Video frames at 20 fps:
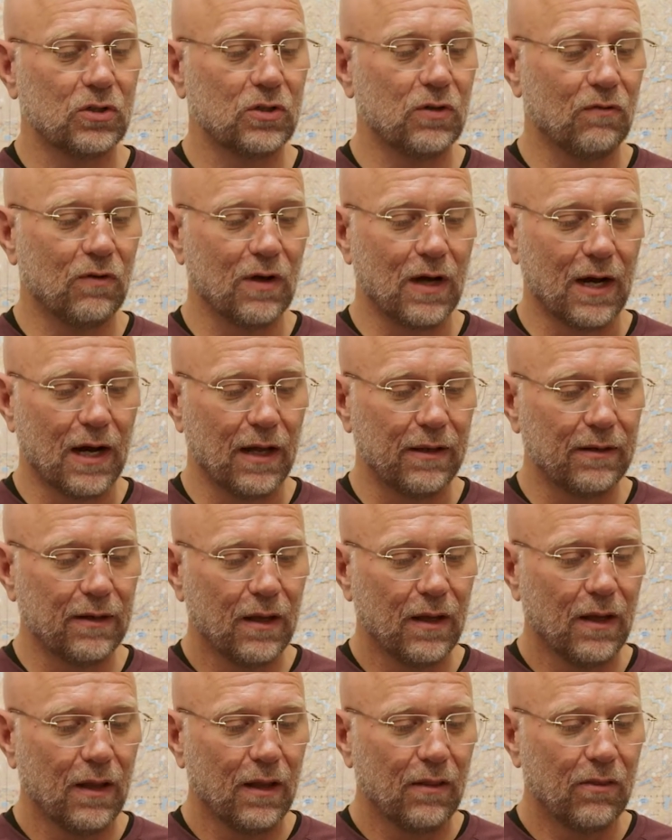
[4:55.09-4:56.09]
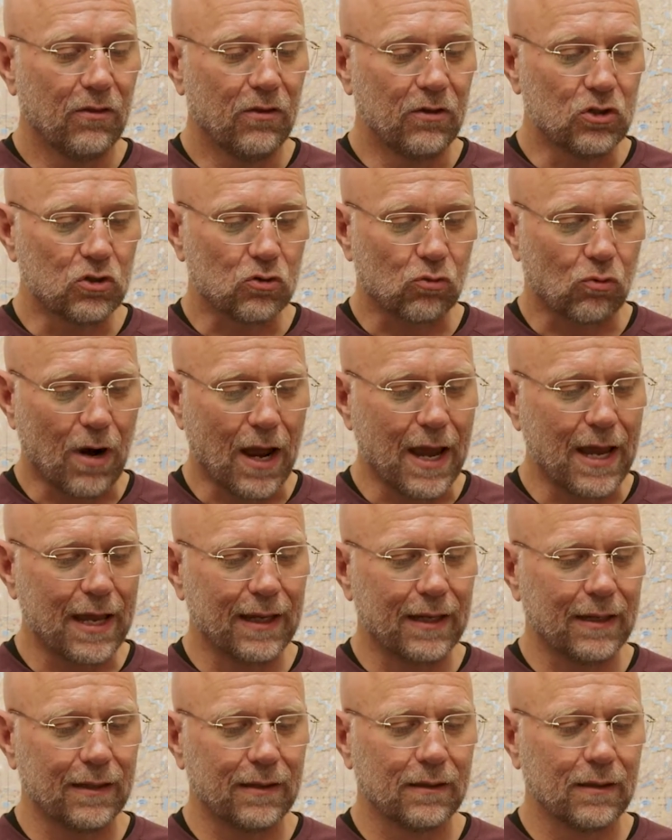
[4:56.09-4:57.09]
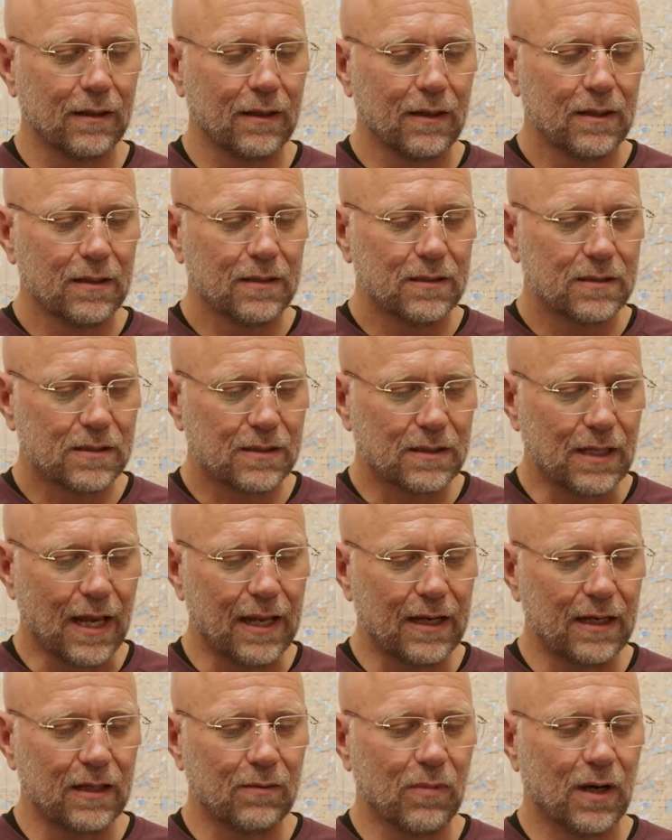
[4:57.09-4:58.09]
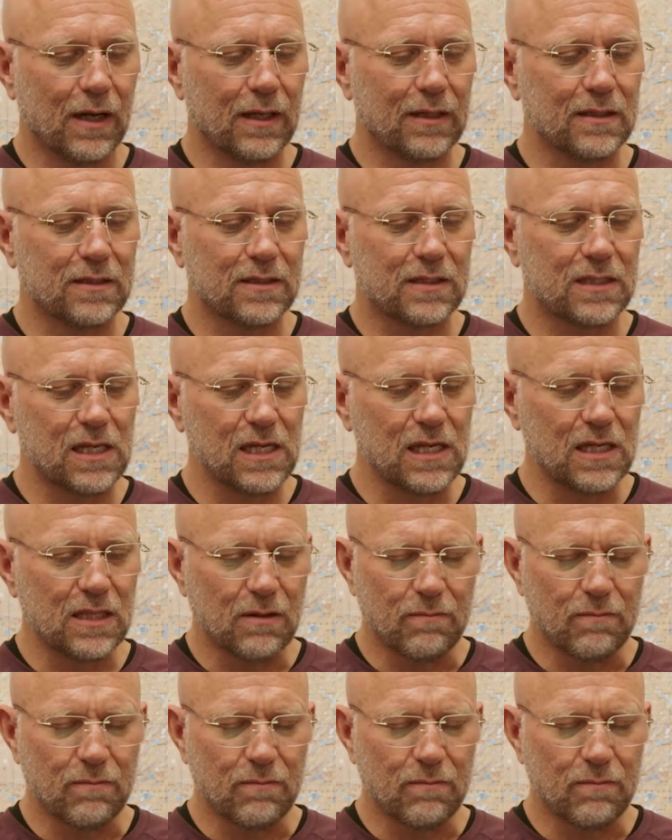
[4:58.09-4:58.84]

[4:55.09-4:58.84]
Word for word: You've got the dragon standing by the sea.